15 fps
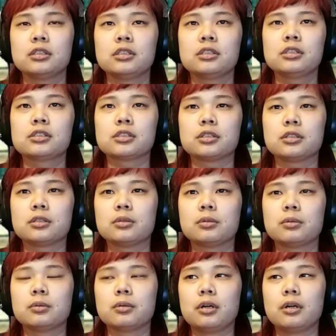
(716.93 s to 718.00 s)

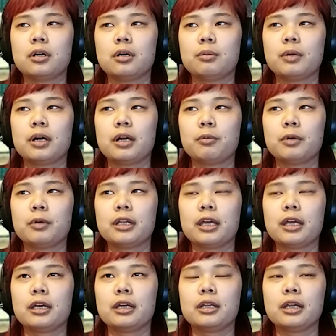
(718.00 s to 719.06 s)
So I went
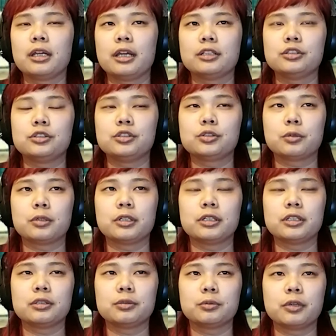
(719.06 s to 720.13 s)
ahead and joined
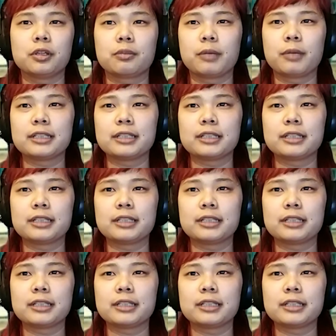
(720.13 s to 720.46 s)
with my